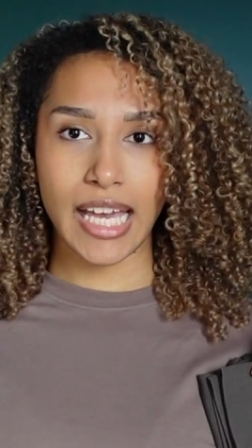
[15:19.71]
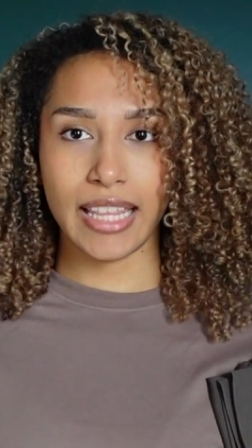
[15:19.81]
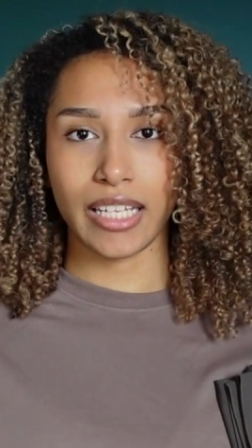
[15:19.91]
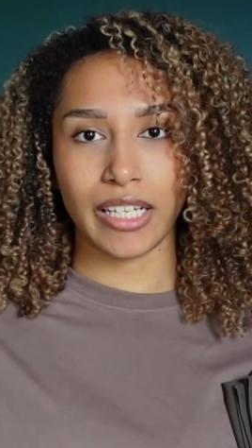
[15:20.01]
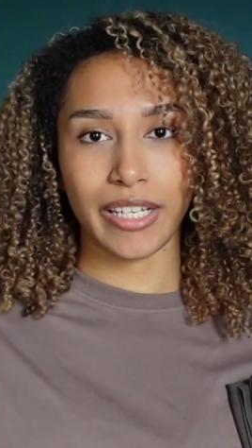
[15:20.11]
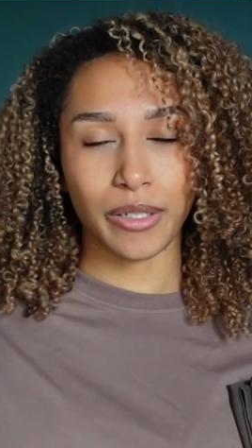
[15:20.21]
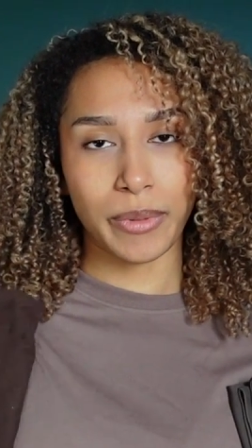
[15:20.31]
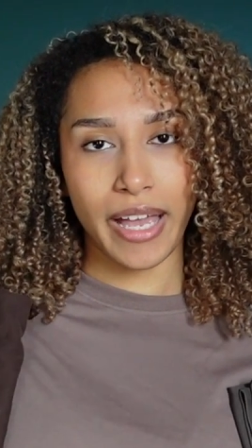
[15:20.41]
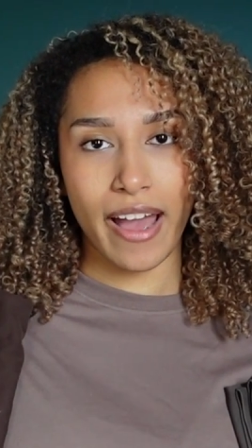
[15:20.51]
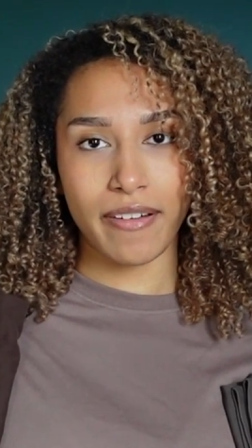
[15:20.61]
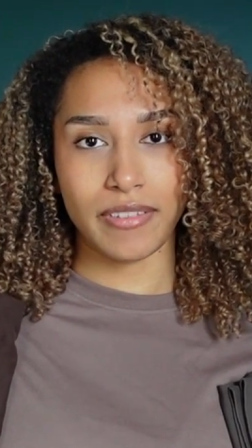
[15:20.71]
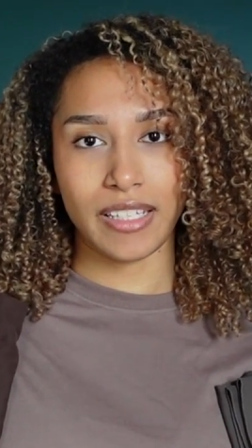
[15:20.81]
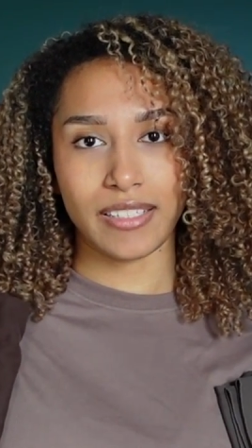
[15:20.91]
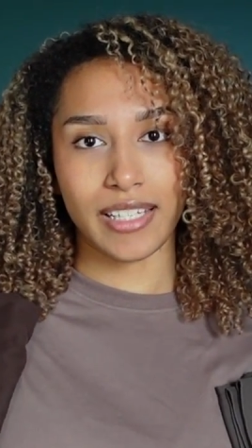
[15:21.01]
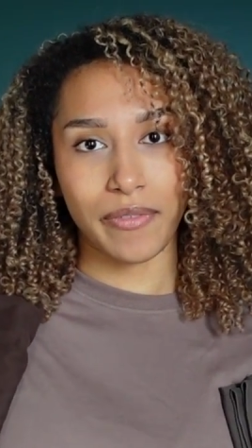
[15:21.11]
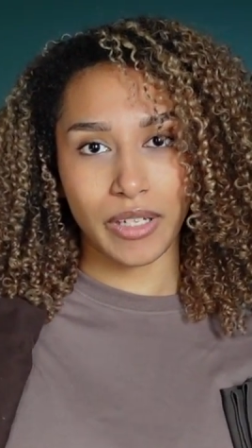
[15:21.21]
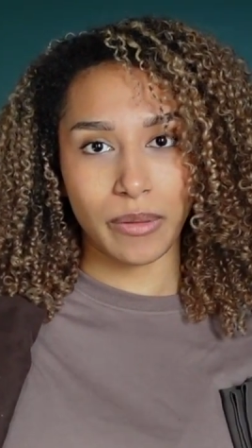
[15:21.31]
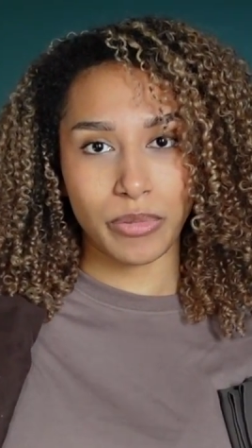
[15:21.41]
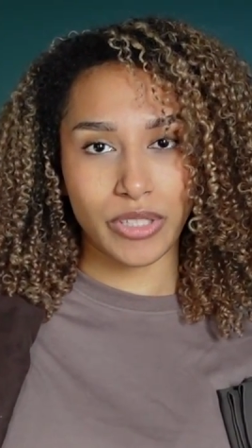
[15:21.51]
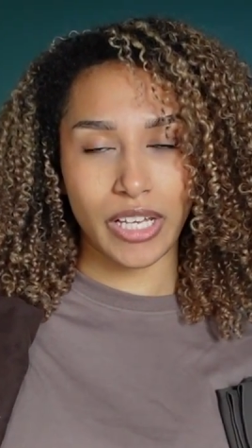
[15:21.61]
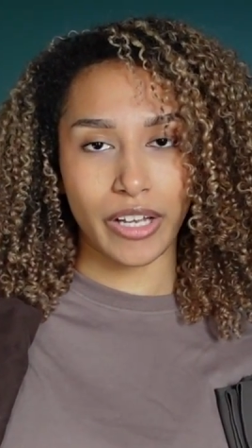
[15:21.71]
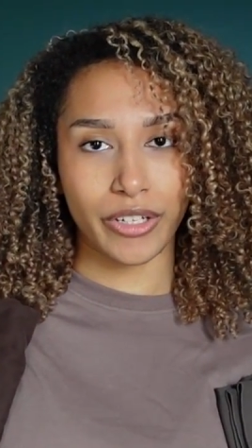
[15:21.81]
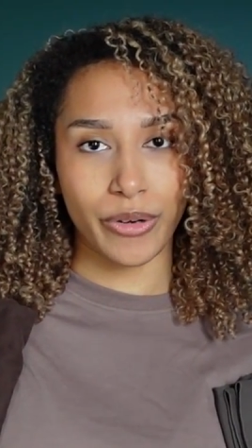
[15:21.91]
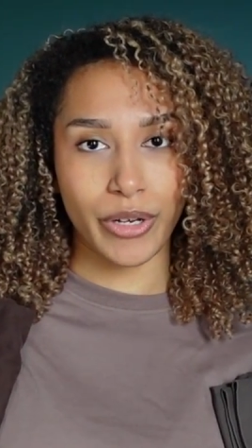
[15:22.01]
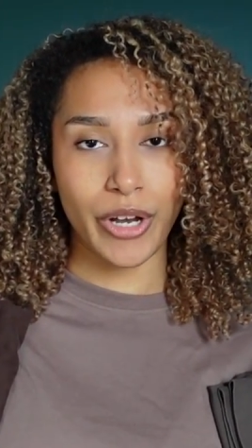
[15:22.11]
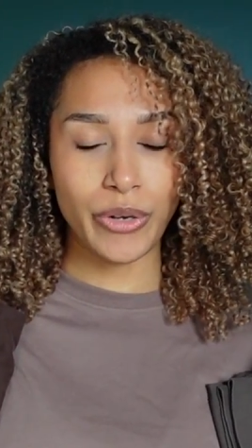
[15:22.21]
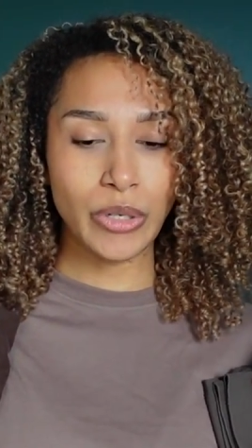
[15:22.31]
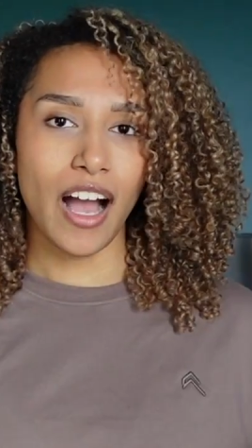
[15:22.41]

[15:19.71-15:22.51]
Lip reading: and then here we have the 70% Cocoa.